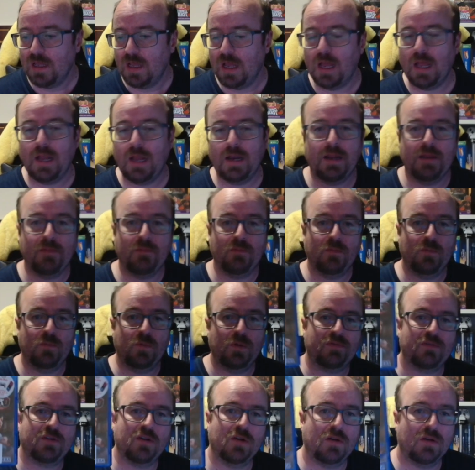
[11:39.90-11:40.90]
And then
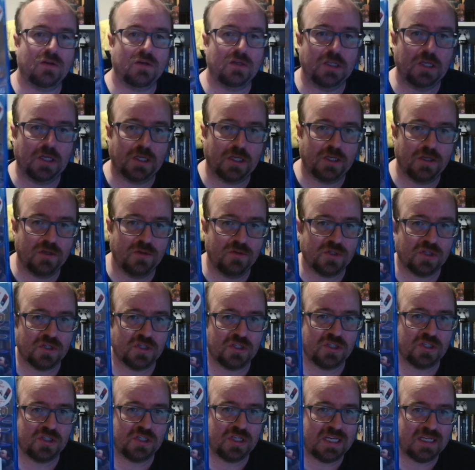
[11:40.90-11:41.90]
we've got Yakuza
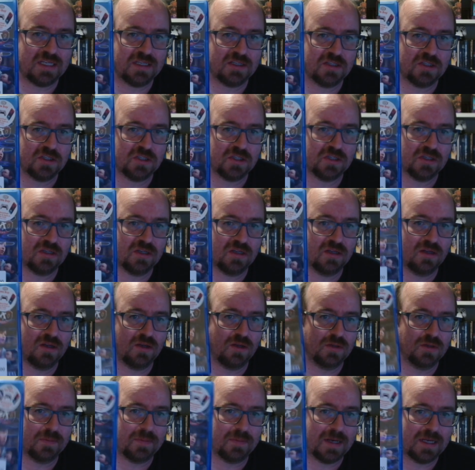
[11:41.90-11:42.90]
6
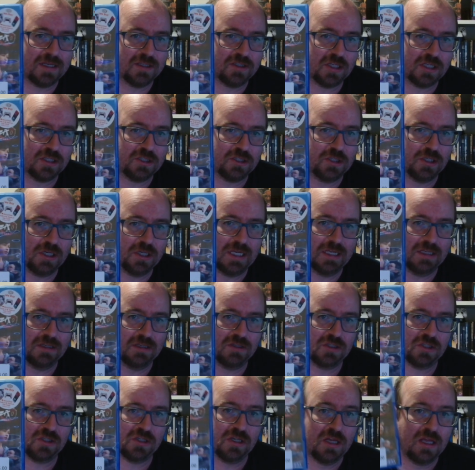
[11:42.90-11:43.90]
on the PlayStation
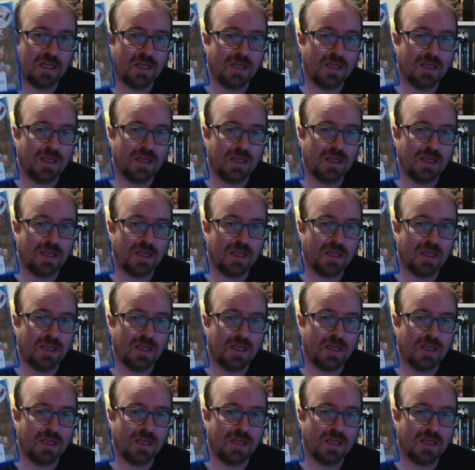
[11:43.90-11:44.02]
Hits.